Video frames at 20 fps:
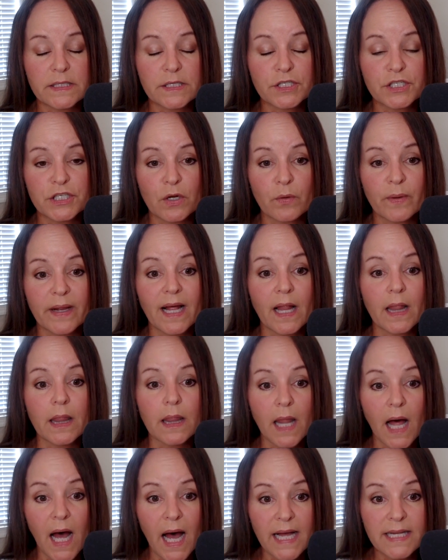showing
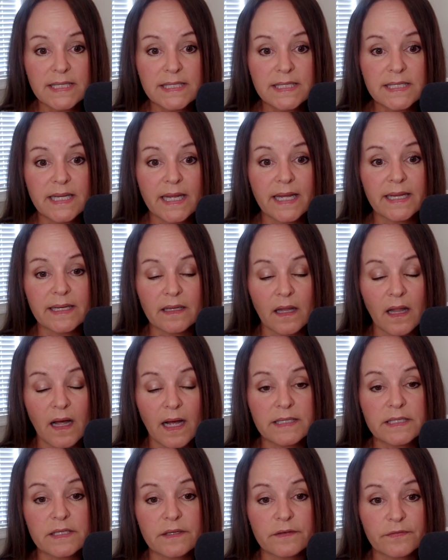lots and
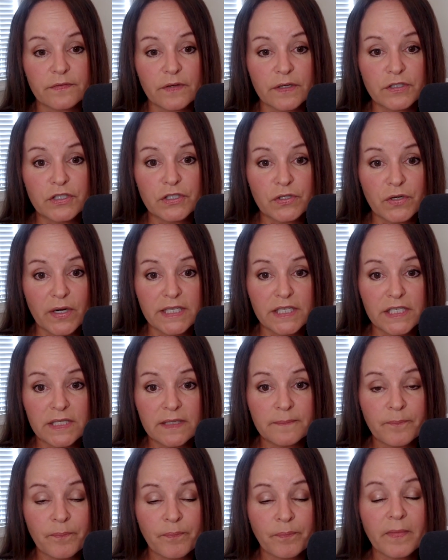lots of
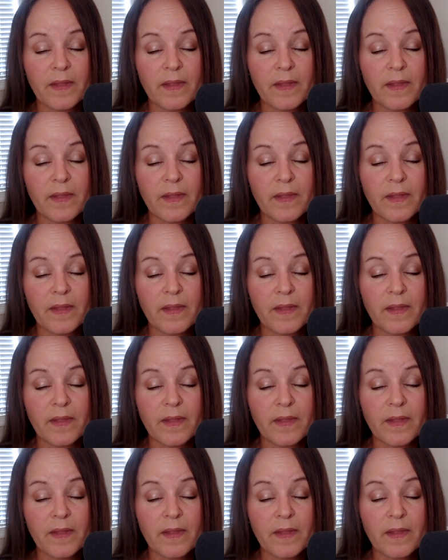frustration